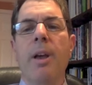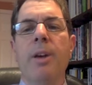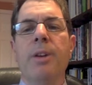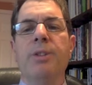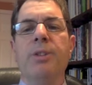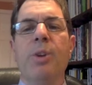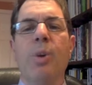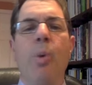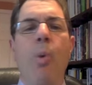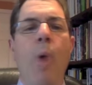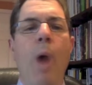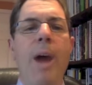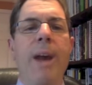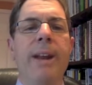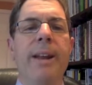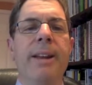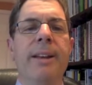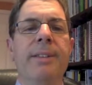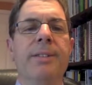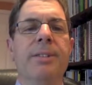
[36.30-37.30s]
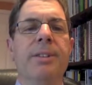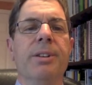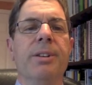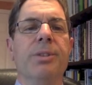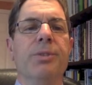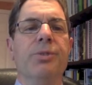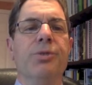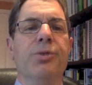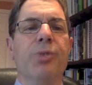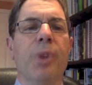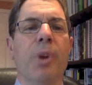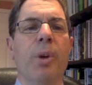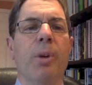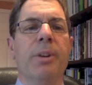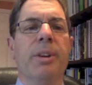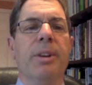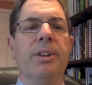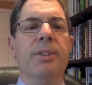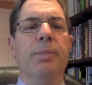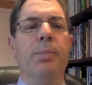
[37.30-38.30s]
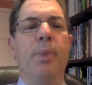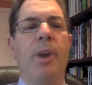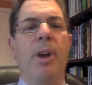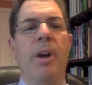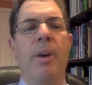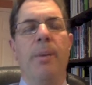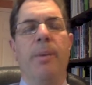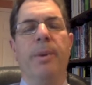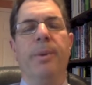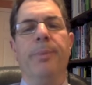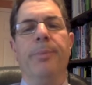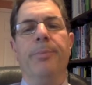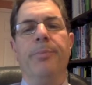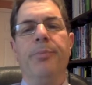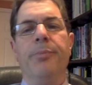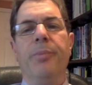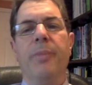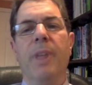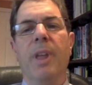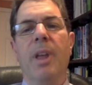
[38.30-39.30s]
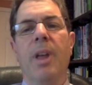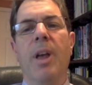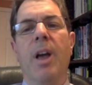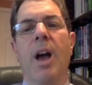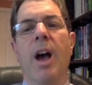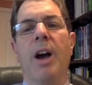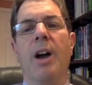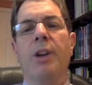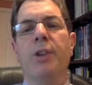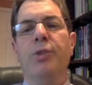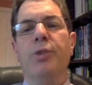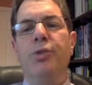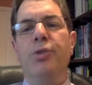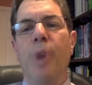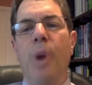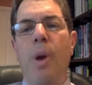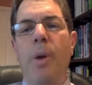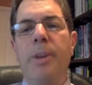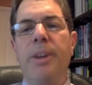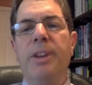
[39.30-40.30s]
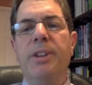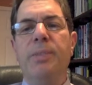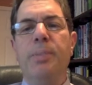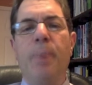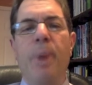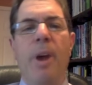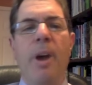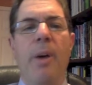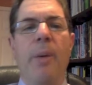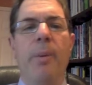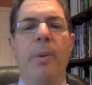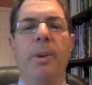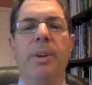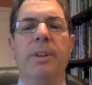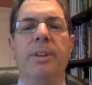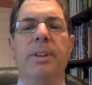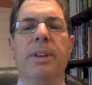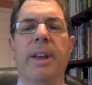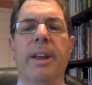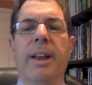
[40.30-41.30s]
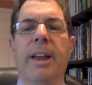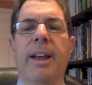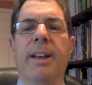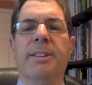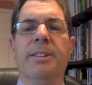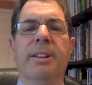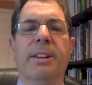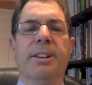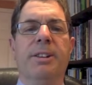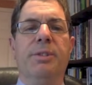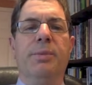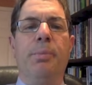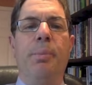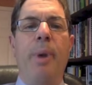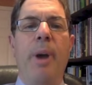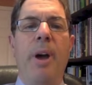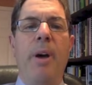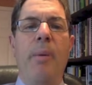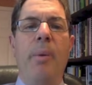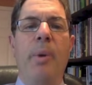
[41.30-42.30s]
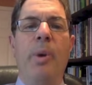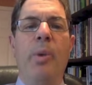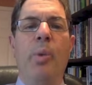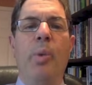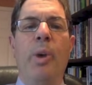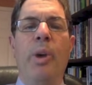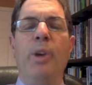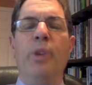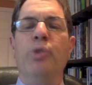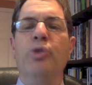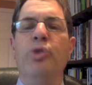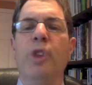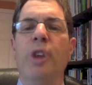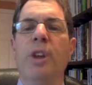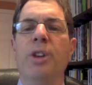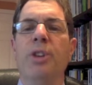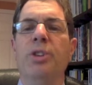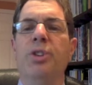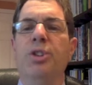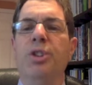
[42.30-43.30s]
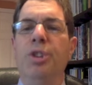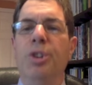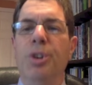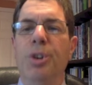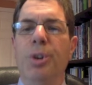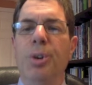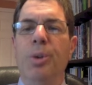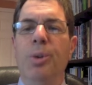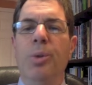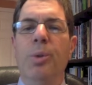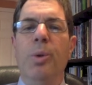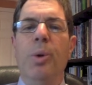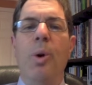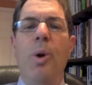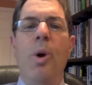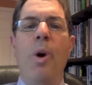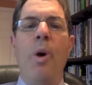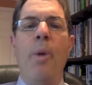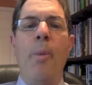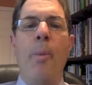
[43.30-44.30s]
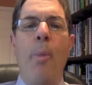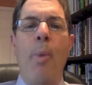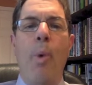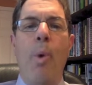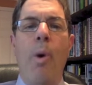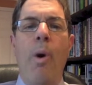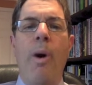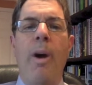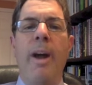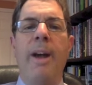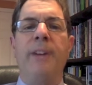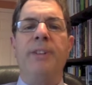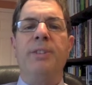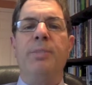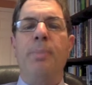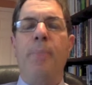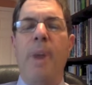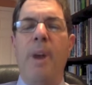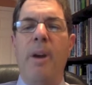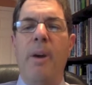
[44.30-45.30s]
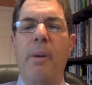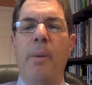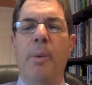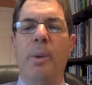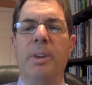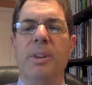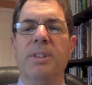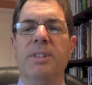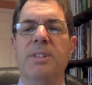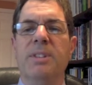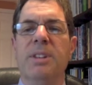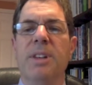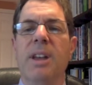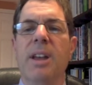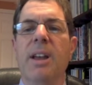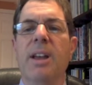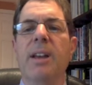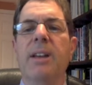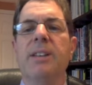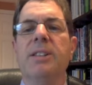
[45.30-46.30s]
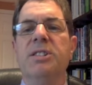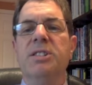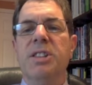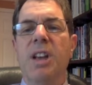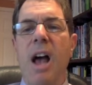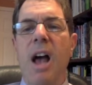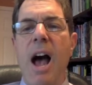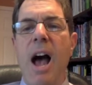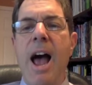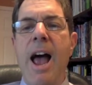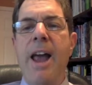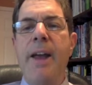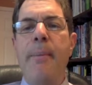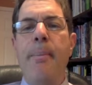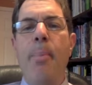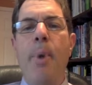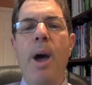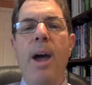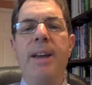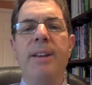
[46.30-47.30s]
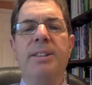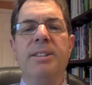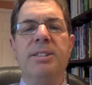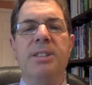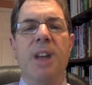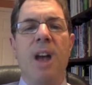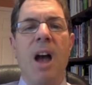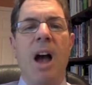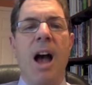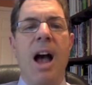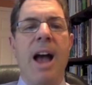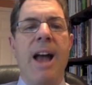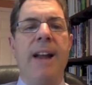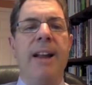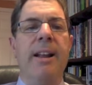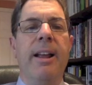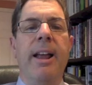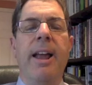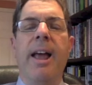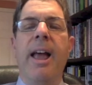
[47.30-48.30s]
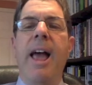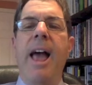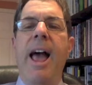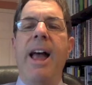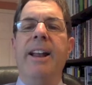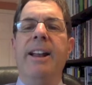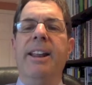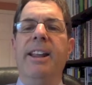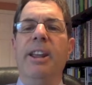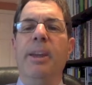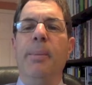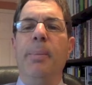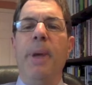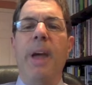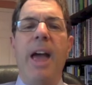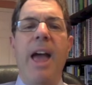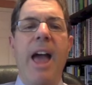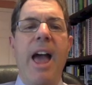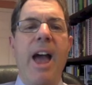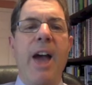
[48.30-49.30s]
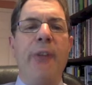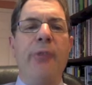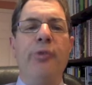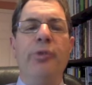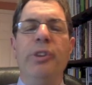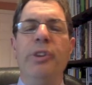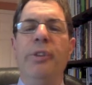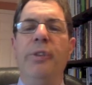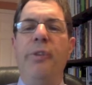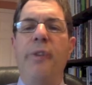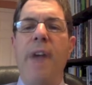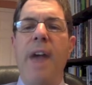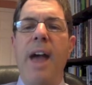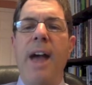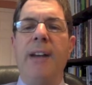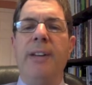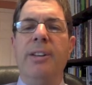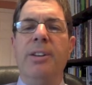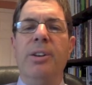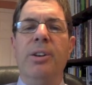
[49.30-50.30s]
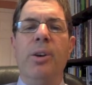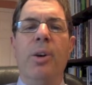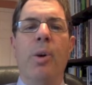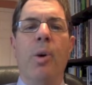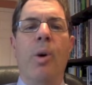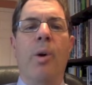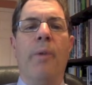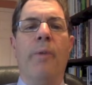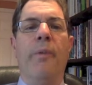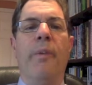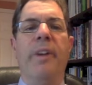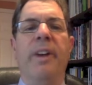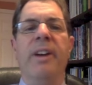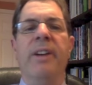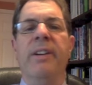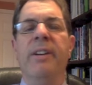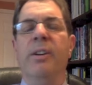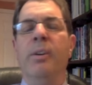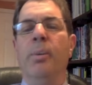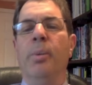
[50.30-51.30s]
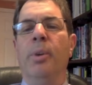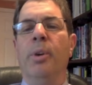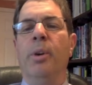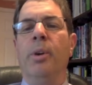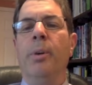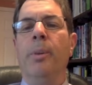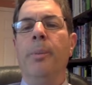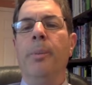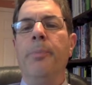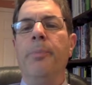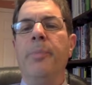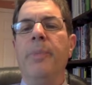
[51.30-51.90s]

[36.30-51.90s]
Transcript: So what is a controlled experiment? A controlled experiment is an experiment where you run two or more experiments side by side and keep every factor or variable